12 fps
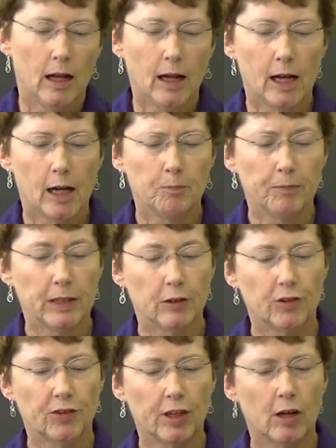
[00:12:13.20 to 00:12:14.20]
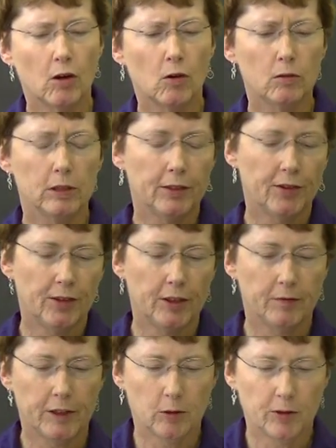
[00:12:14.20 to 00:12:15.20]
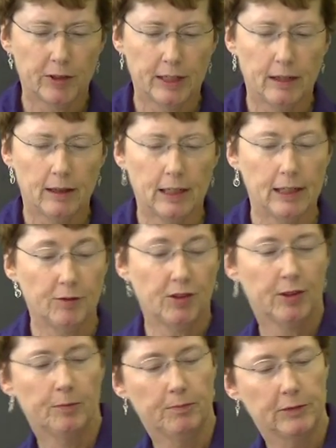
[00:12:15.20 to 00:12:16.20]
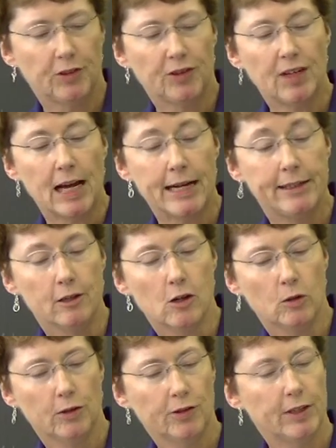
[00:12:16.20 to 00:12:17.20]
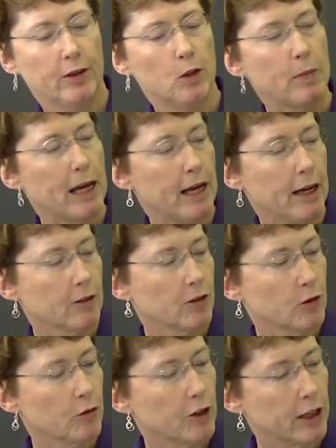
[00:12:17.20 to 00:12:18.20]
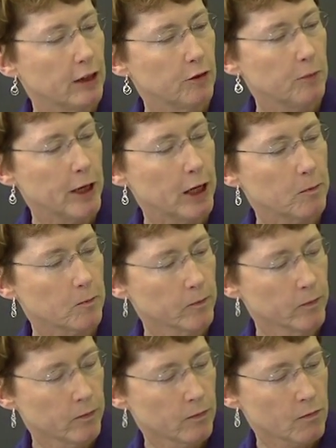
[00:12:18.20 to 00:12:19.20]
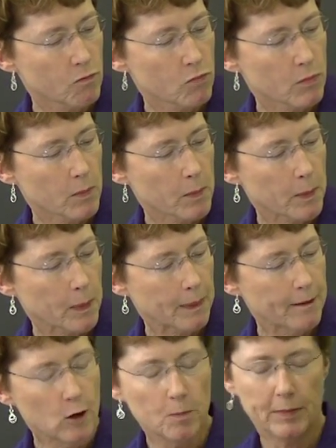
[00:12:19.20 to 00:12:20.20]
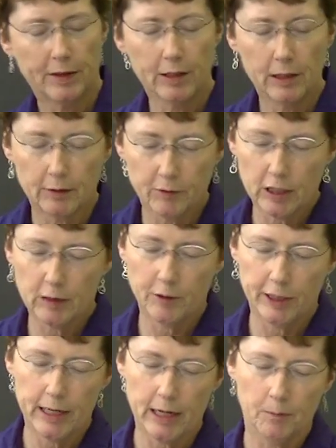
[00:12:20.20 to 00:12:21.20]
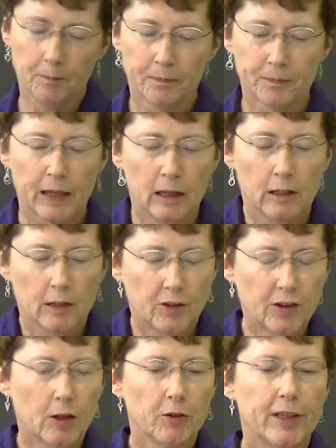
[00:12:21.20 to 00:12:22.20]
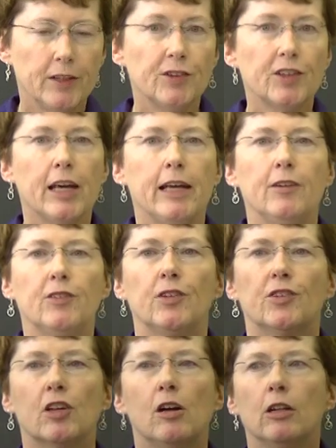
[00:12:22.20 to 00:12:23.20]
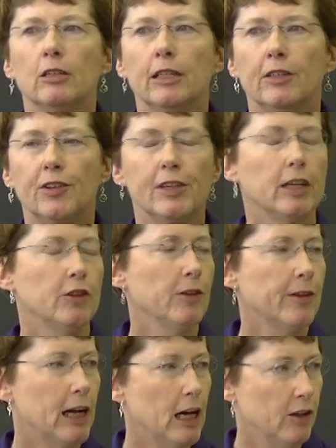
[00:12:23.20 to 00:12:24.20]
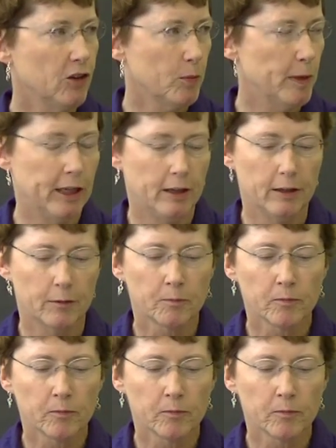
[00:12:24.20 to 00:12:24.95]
Um, so let's see if there was any, I have some side notes on the back, so forgive me. No, I think I've covered that. So this case is called Listening to the Husband,